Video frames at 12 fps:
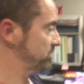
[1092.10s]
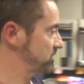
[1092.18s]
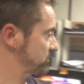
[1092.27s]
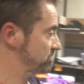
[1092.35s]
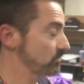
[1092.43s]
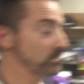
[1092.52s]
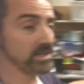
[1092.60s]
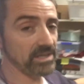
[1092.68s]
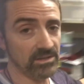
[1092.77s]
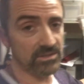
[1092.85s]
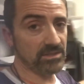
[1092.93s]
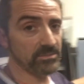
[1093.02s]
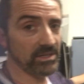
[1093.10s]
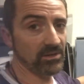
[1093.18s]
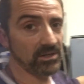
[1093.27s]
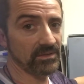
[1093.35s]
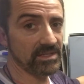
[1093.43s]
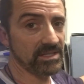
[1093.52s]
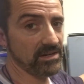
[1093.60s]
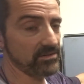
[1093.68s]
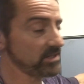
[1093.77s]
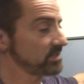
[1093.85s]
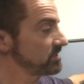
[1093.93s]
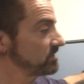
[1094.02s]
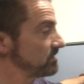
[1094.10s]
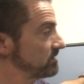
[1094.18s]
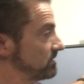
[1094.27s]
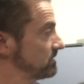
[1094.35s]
because of the windows that are behind this area here.